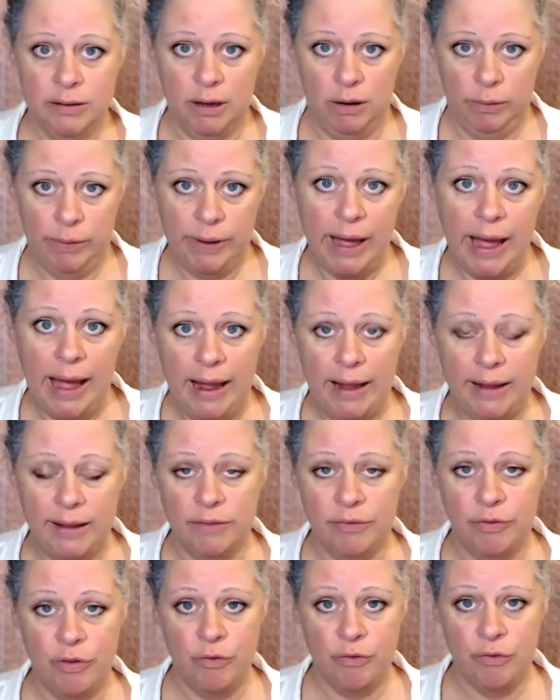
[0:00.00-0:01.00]
okay,
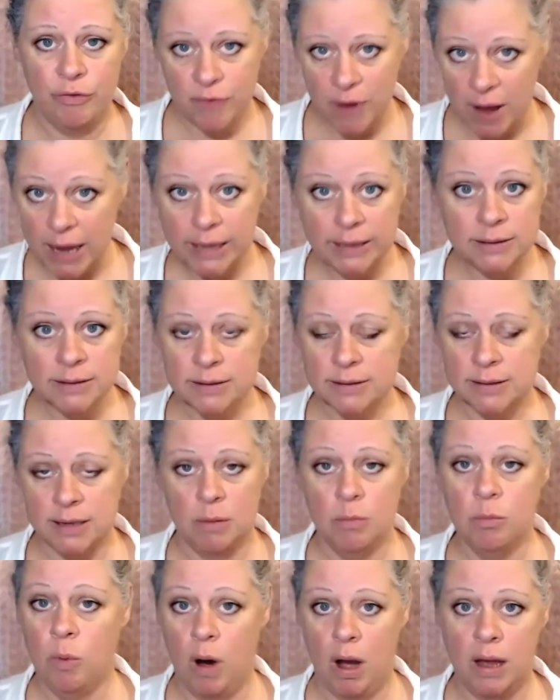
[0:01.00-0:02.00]
if you find
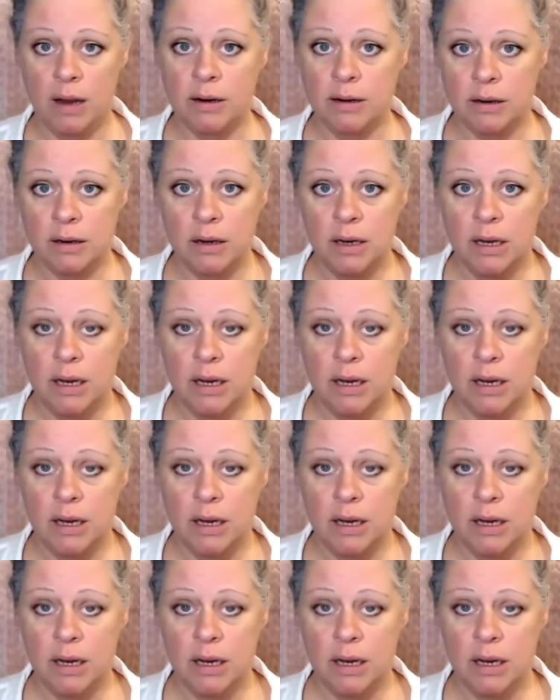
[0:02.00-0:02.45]
someone